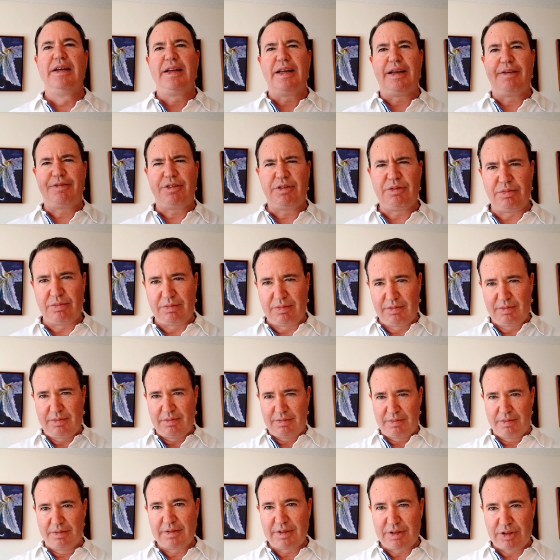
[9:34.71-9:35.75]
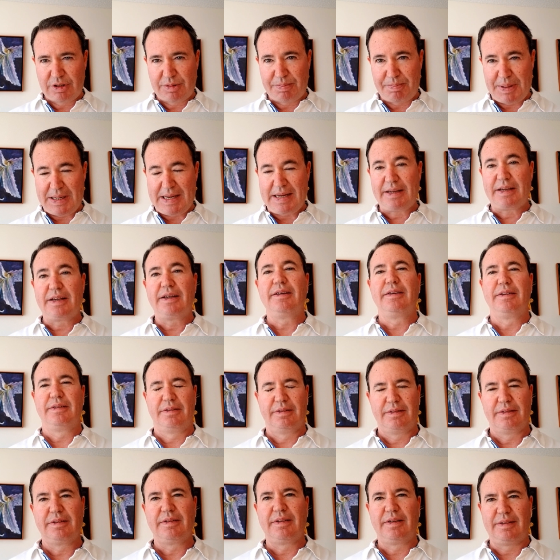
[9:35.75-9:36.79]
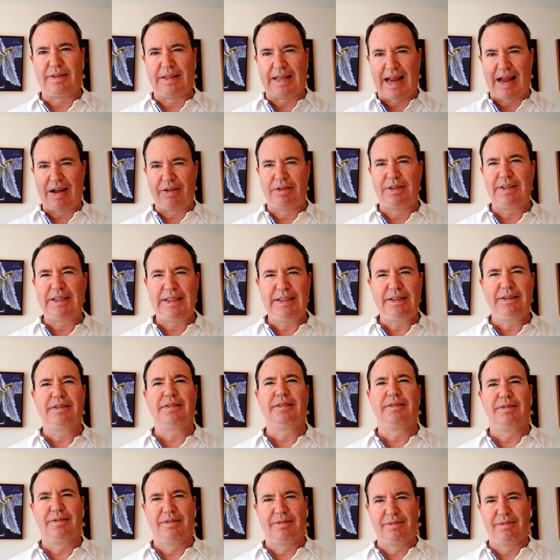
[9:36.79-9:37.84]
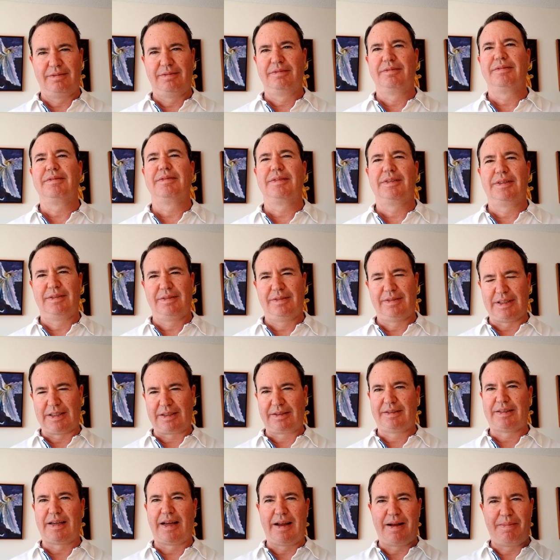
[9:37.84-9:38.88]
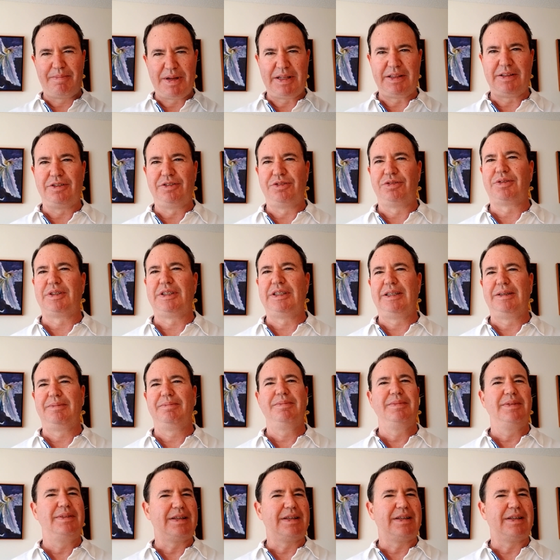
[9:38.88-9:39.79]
if you speak loudly like say, I'm in the dream.